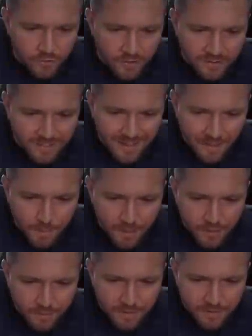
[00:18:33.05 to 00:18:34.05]
has sent in a
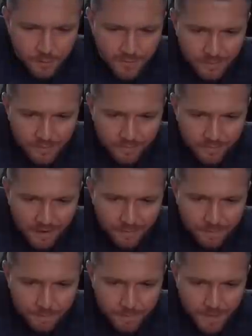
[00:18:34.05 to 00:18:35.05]
picture of his two thousand
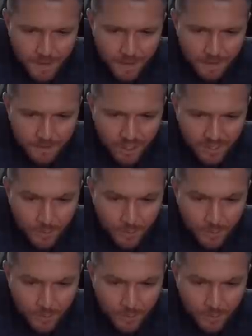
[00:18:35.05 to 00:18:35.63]
five uh, Jaguar